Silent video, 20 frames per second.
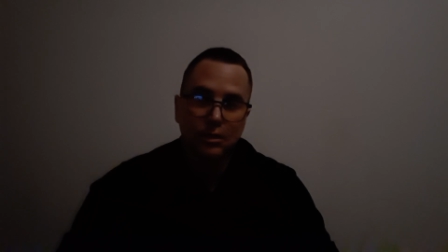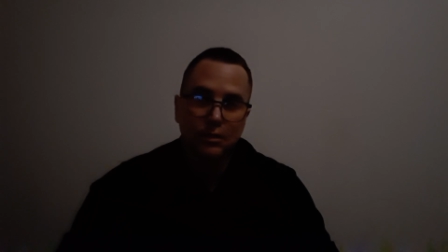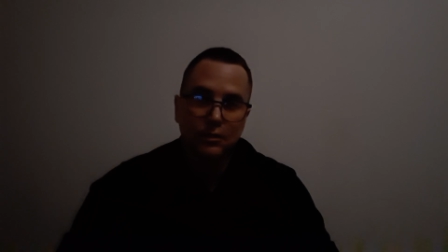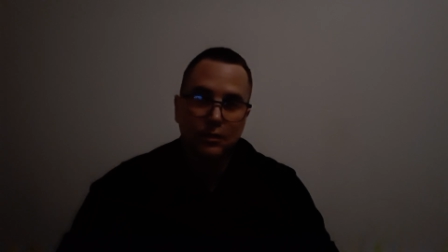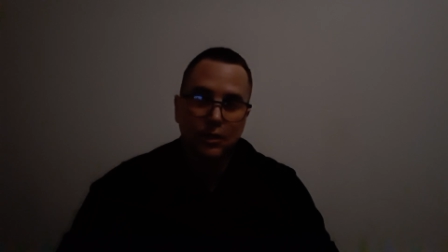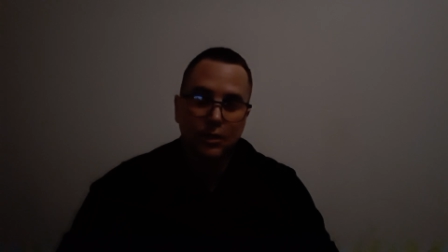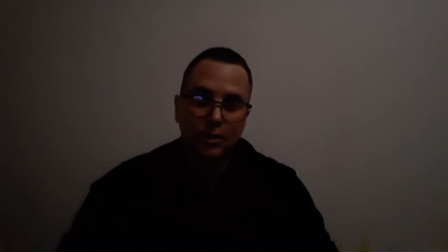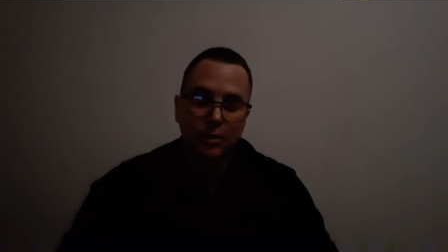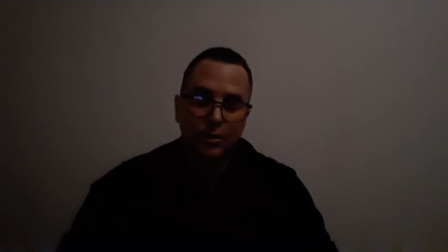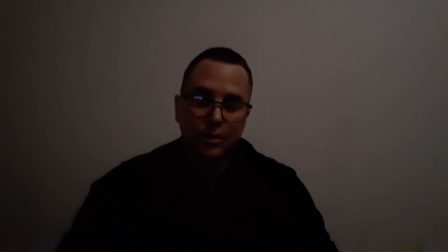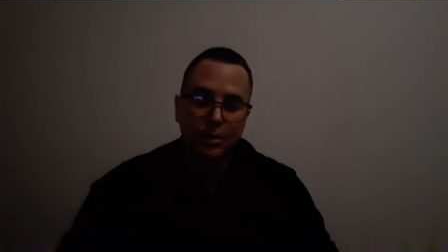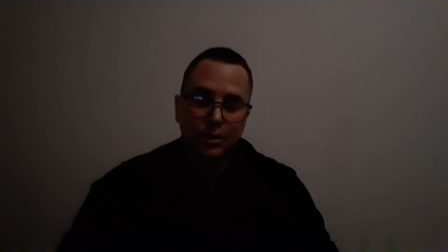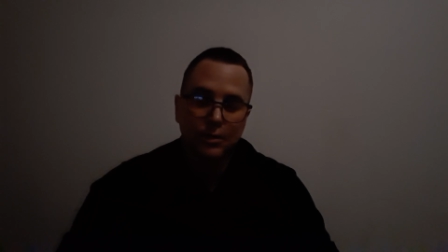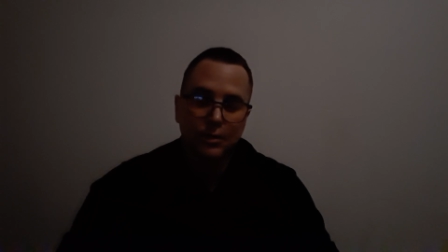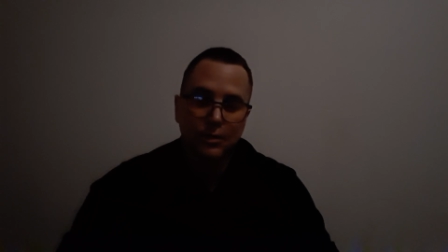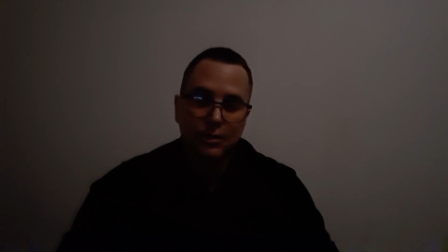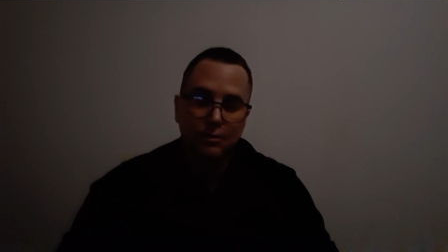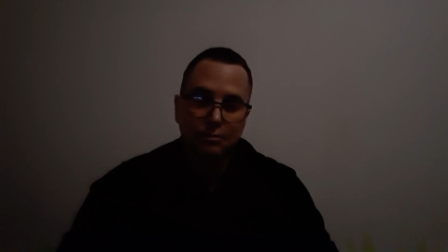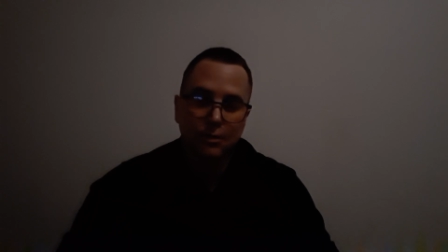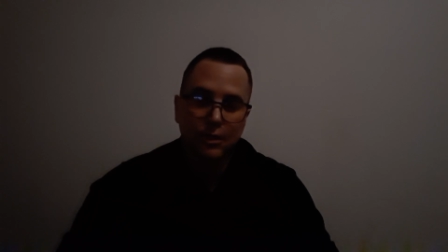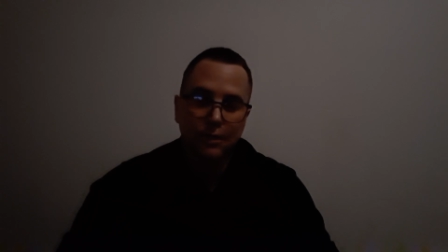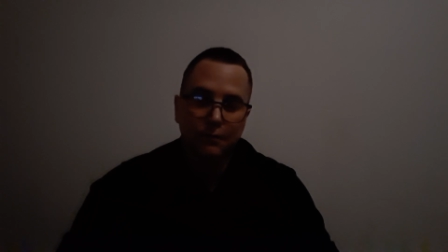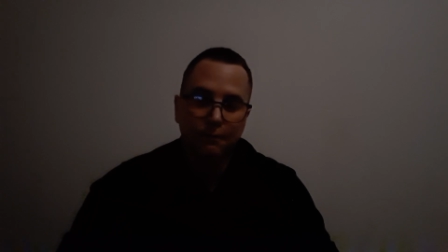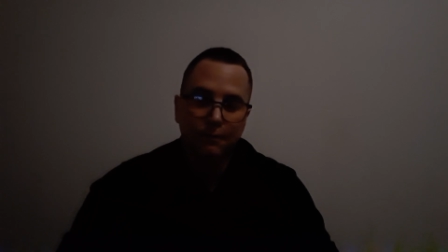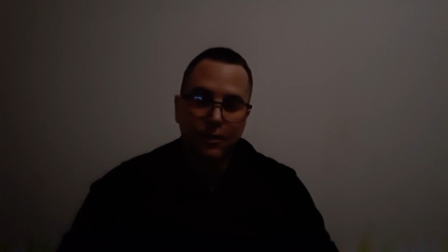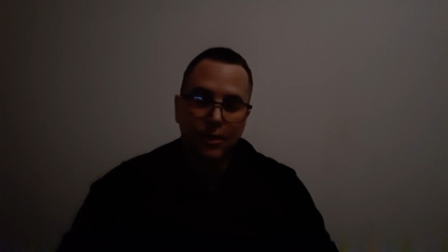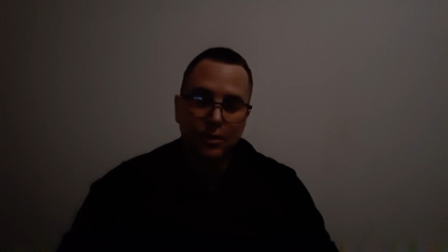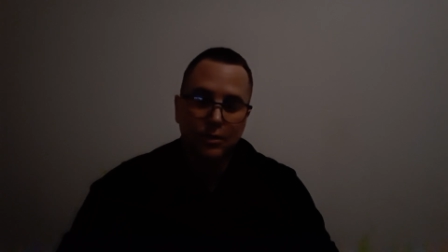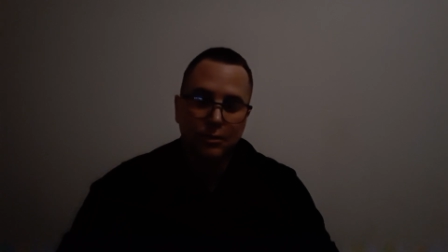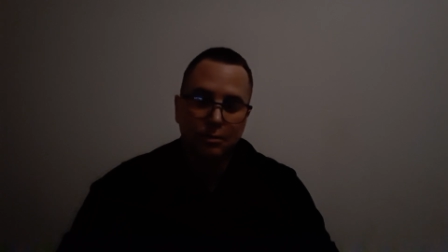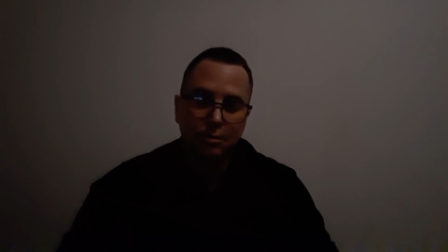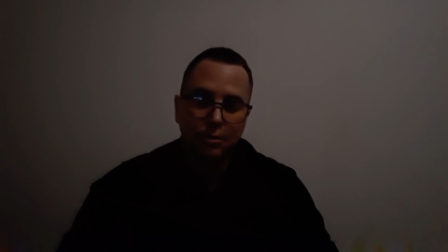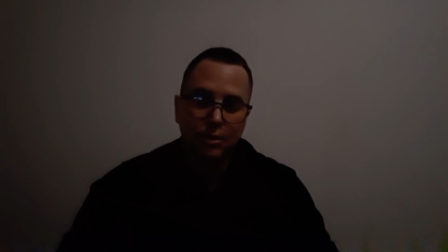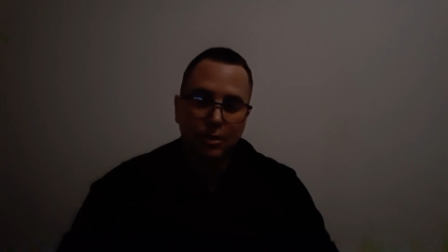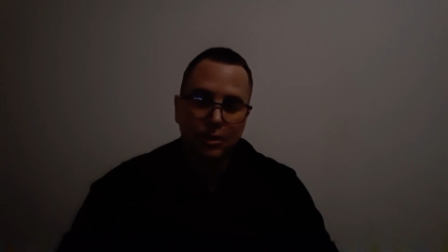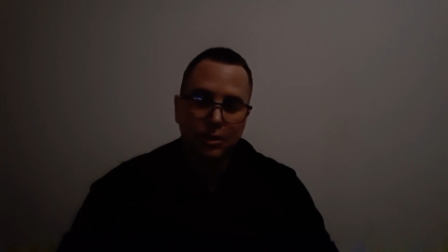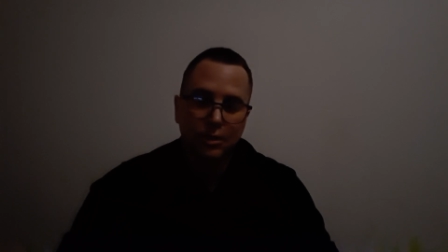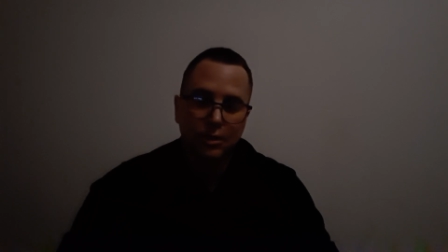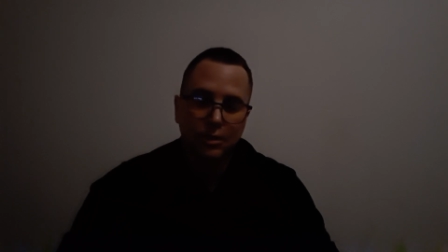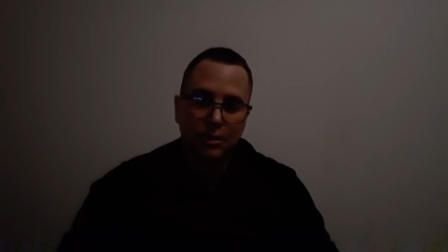So this is my first
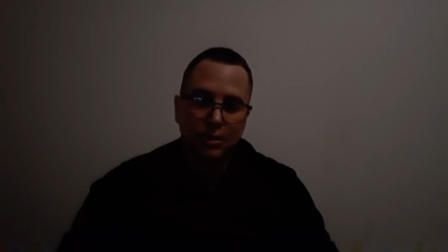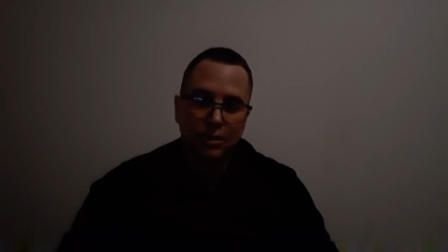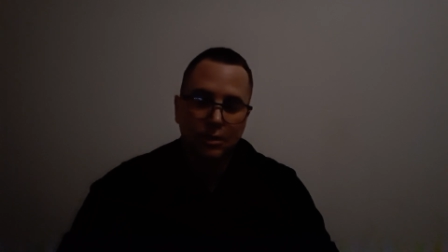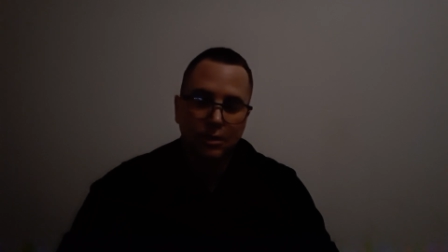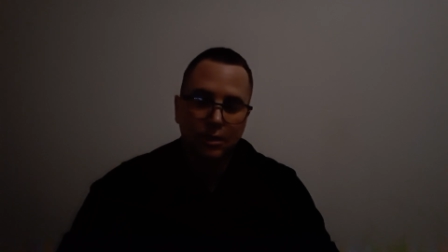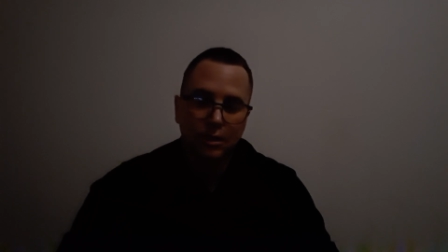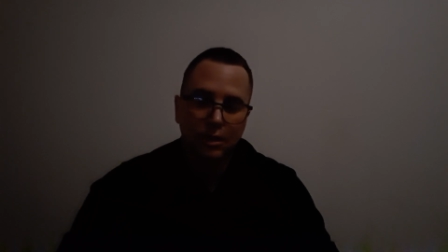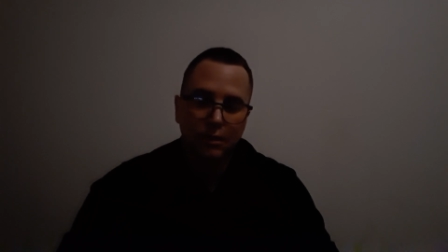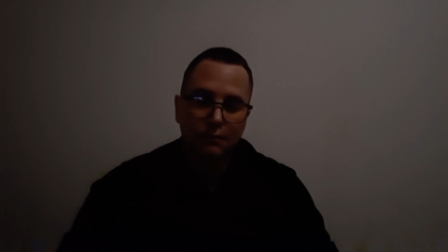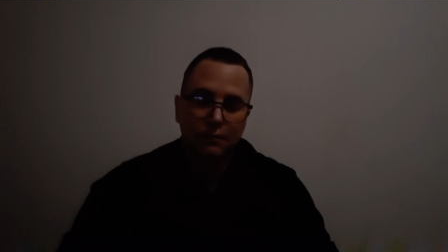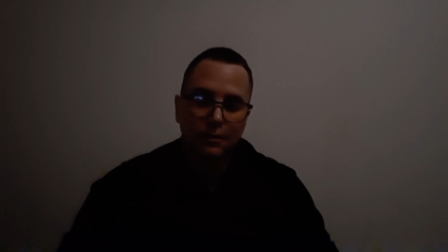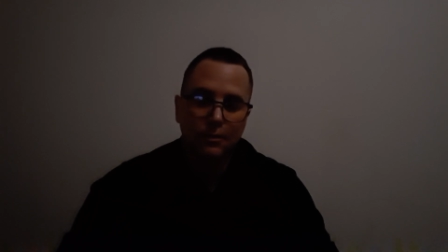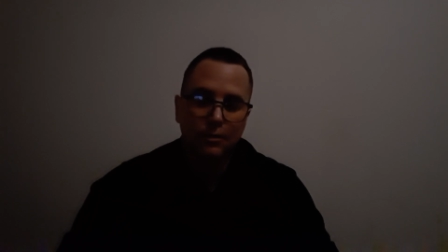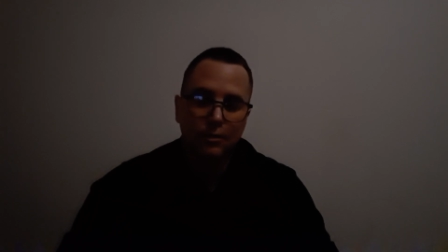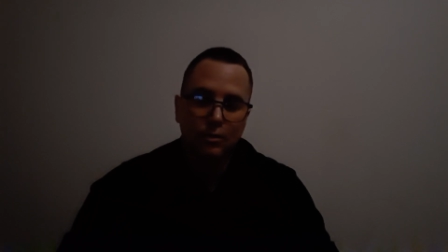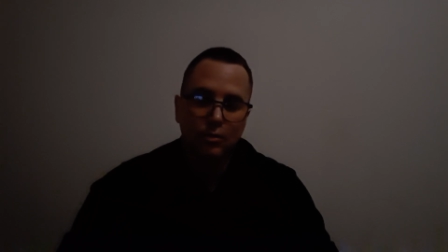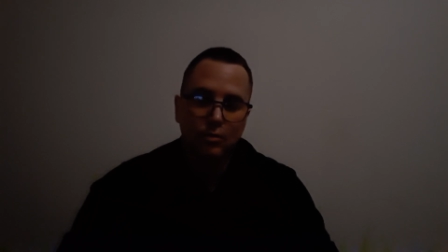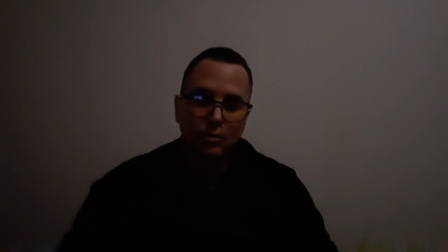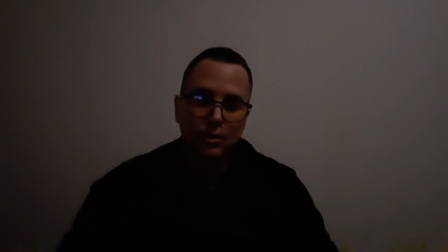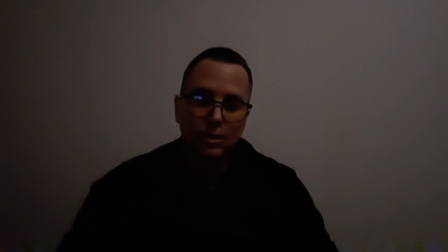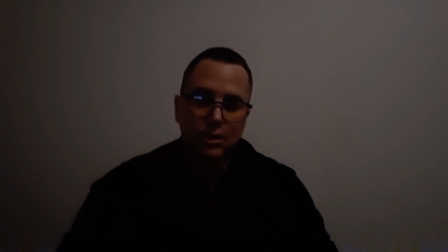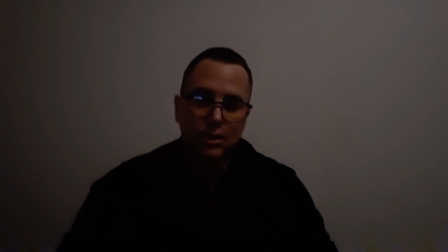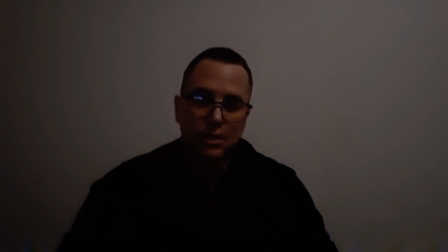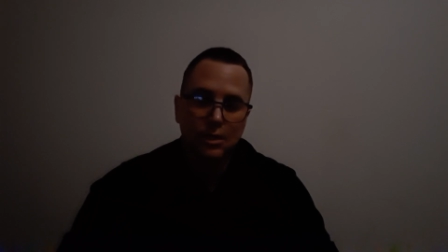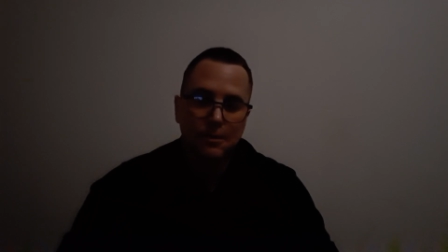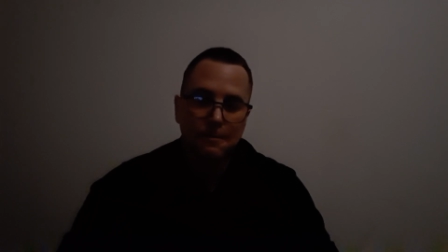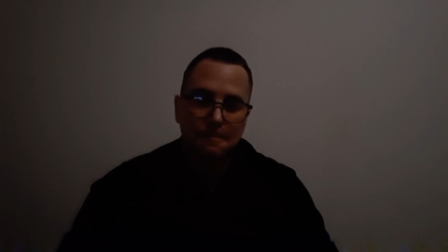book of the three.